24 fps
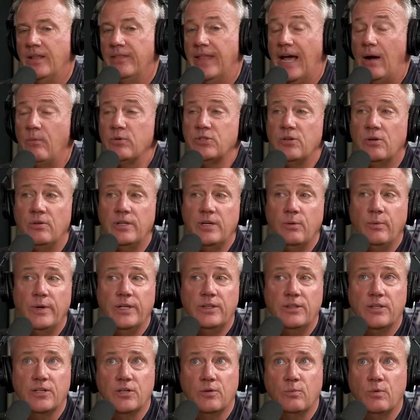that was only
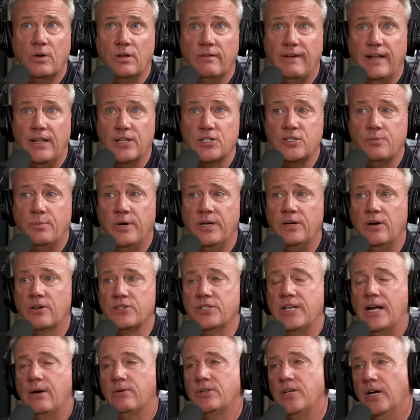with the World of Outlaws Sprint
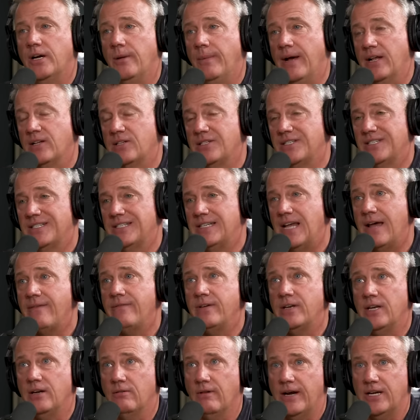Cars. Now we're talking about
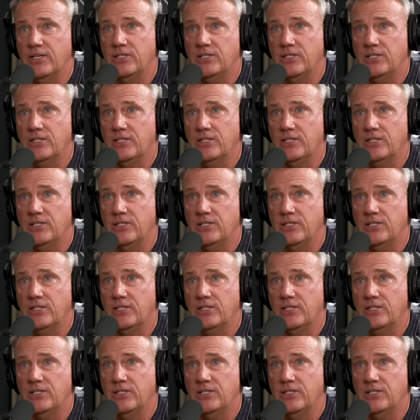70